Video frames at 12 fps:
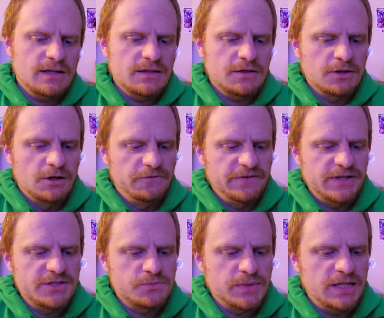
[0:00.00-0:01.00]

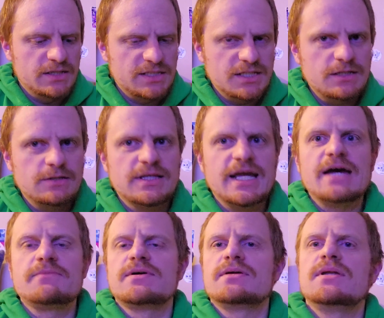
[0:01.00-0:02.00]
girlfriend is real. It's like, you know, they
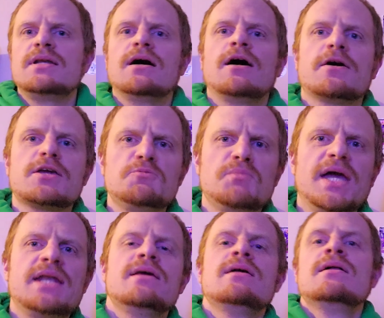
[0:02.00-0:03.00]
have an
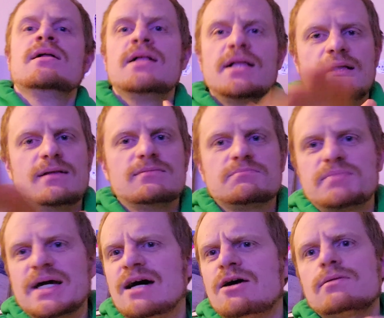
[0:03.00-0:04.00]
argument
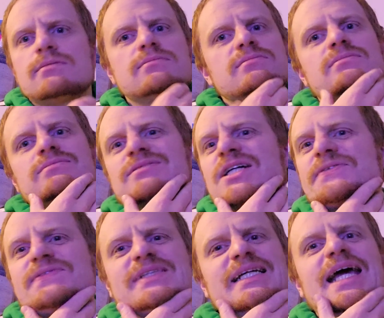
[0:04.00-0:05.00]
about
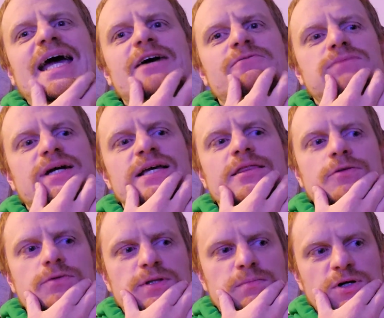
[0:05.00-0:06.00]
roughly halfway
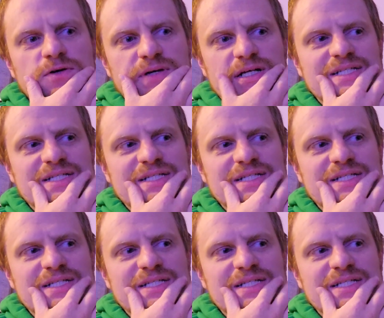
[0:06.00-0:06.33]
through the movie.